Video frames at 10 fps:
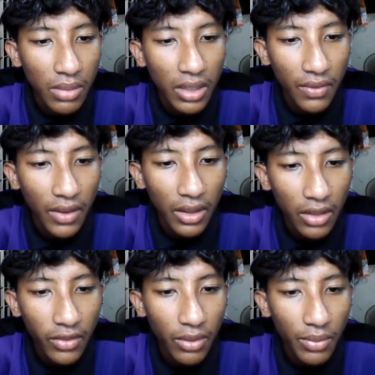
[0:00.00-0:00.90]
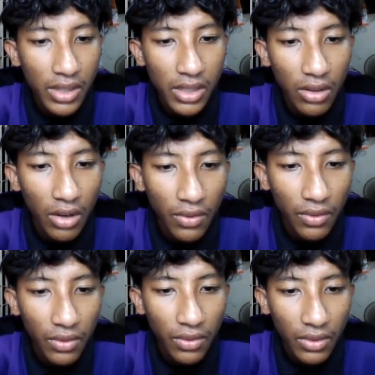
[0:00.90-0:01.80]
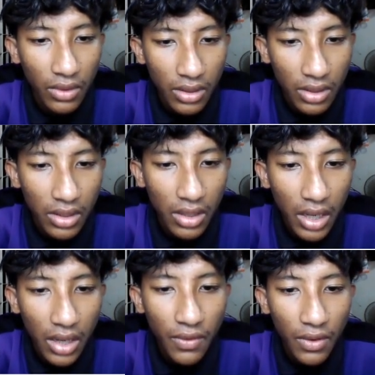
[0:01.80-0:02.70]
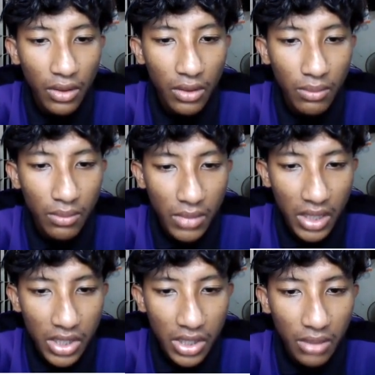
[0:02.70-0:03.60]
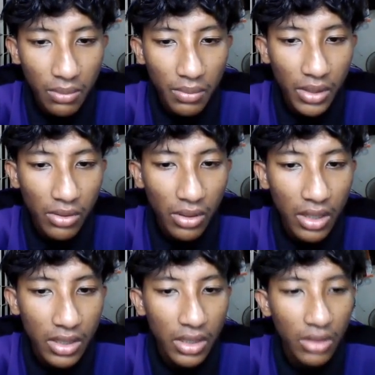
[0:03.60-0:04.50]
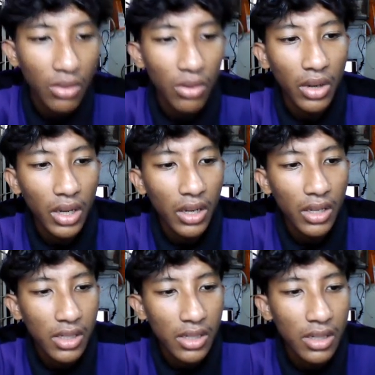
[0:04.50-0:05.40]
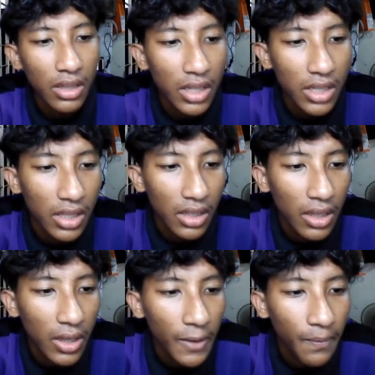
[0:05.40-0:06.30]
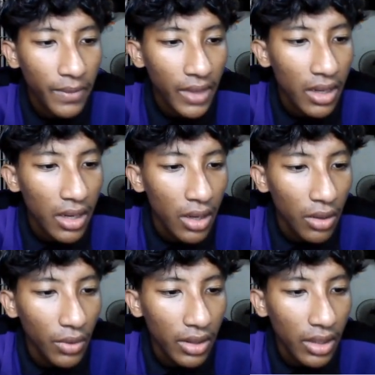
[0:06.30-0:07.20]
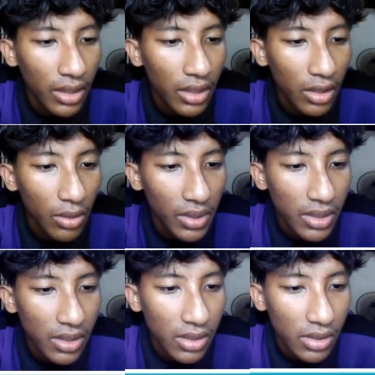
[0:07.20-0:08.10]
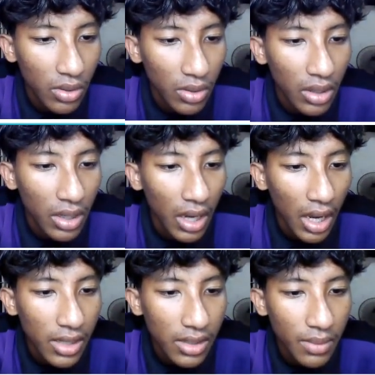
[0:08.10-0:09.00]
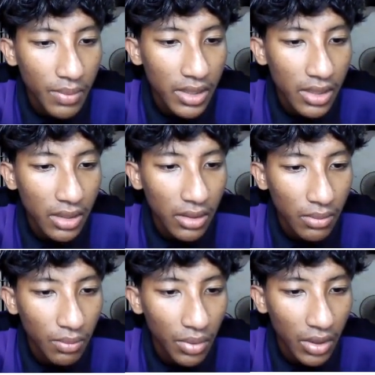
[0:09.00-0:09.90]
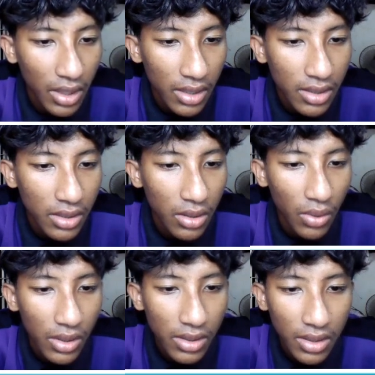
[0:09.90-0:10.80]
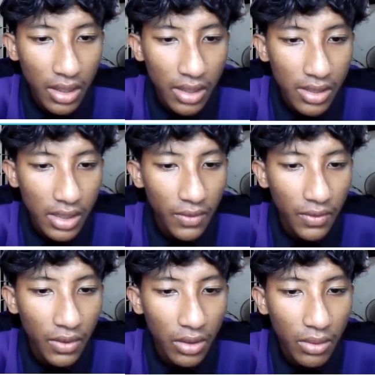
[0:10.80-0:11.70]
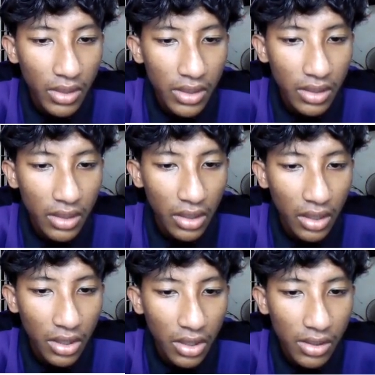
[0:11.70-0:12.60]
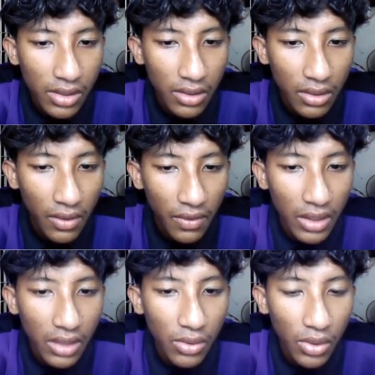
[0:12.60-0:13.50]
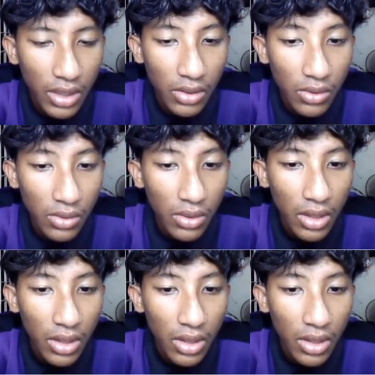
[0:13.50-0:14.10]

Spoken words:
effective compression of the air-fuel mixture petrol engine or air diesel engine. Within the compression stroke, as the piston progresses towards TDC, fuel combustion occurs roughly 20 to